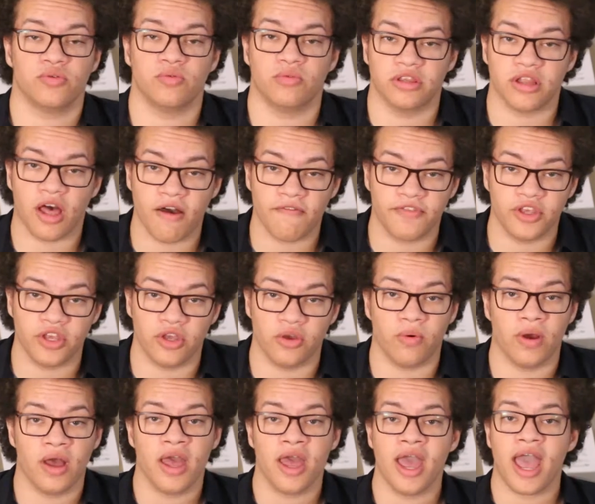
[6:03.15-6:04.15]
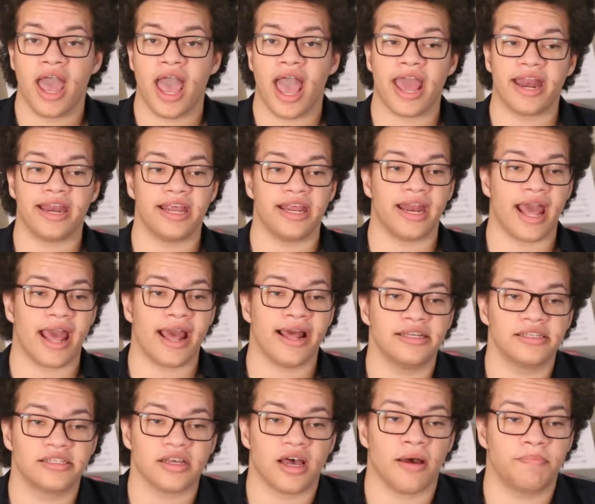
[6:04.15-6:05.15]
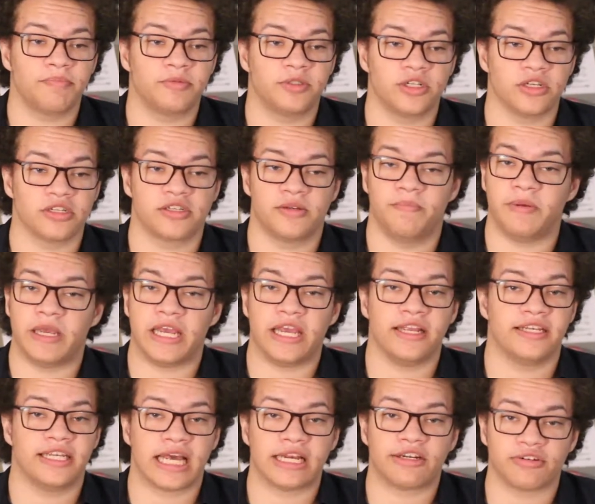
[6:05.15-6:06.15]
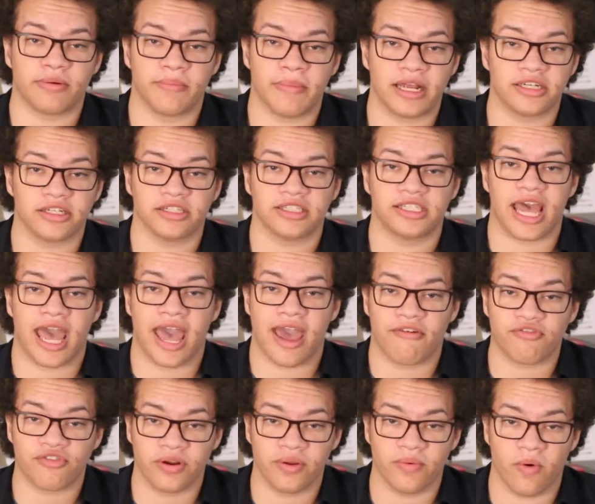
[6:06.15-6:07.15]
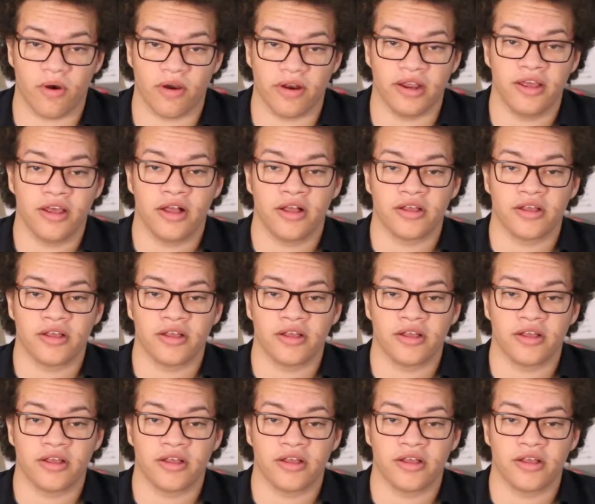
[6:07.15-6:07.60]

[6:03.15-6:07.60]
who love you. And it ends up just being detrimental to everyone.